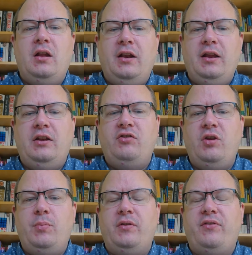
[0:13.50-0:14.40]

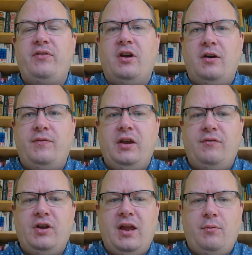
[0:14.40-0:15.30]
leadership and staffing
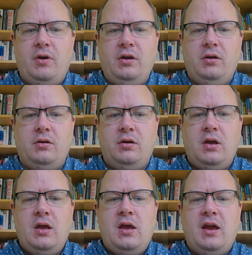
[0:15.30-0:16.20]
of a network,
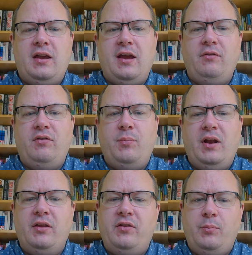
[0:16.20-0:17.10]

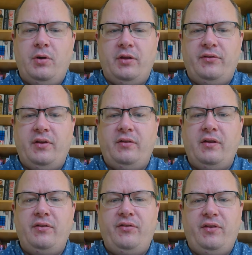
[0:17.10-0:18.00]
accountability policies
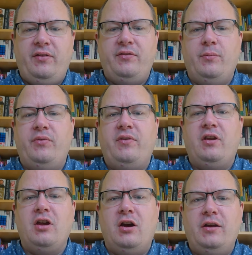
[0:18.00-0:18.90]
and systems to
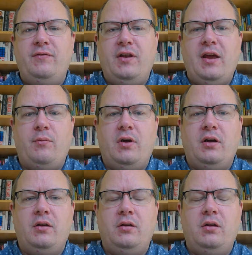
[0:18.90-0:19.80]
guide the
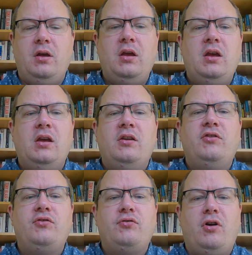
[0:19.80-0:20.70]
network,
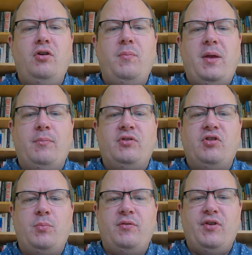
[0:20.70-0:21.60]
strong
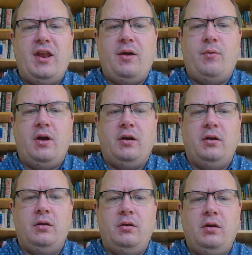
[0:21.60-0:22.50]
membership of a
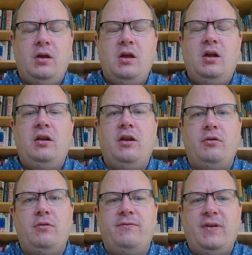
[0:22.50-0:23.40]
network,
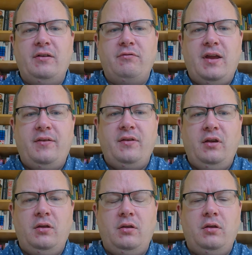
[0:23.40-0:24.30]
local
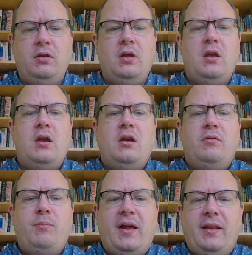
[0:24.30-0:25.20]
fundraising,
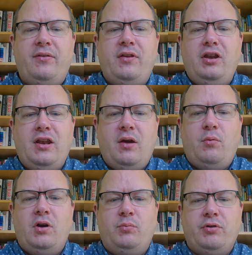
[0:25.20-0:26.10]
balancing
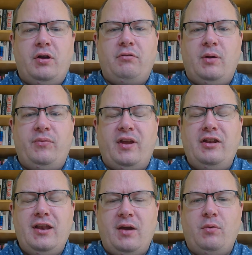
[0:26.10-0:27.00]
network programs
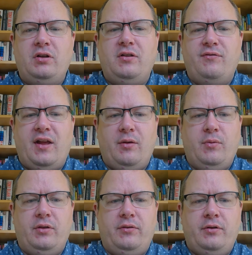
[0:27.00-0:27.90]
and network
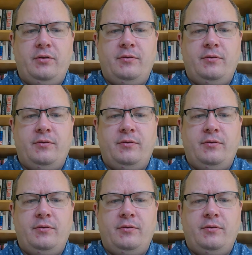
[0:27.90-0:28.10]
development.